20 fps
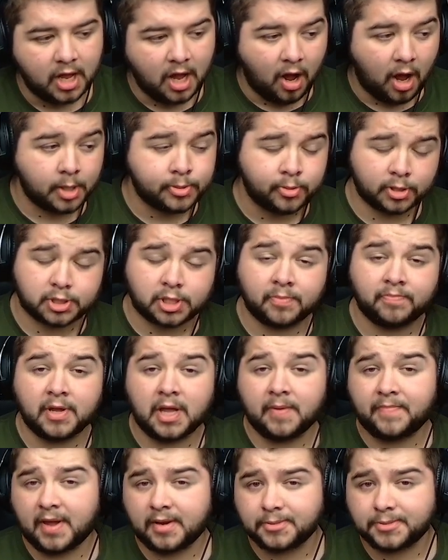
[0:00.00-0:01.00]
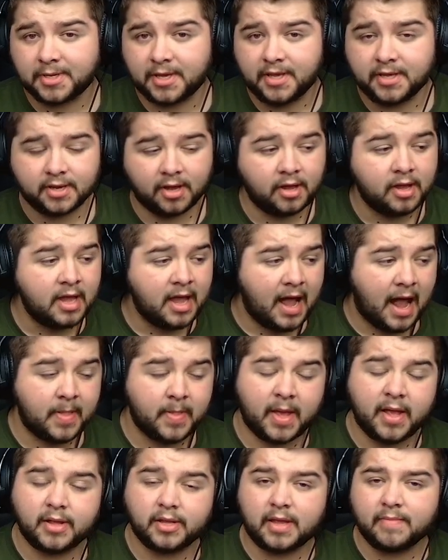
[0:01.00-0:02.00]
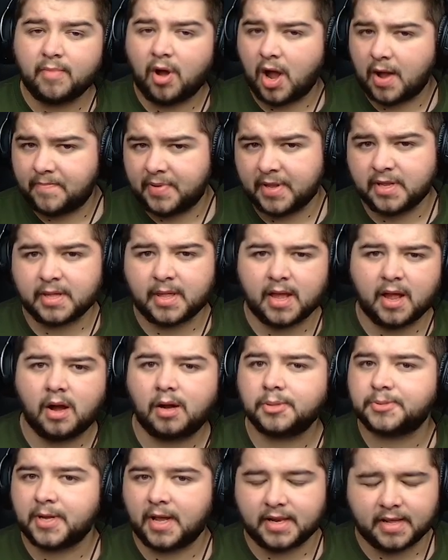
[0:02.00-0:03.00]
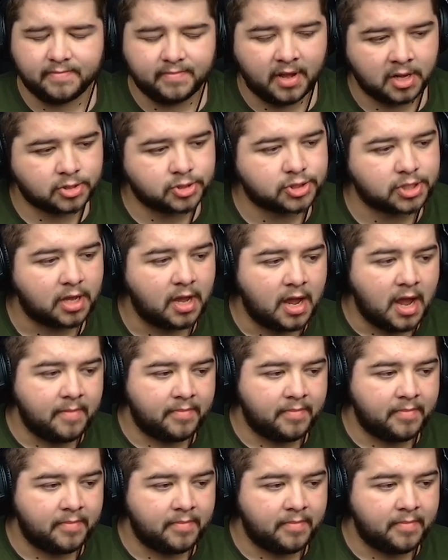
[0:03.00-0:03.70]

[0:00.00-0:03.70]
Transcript: I've watched a bit of Benfica, and they, in my opinion, they are fairly mixed.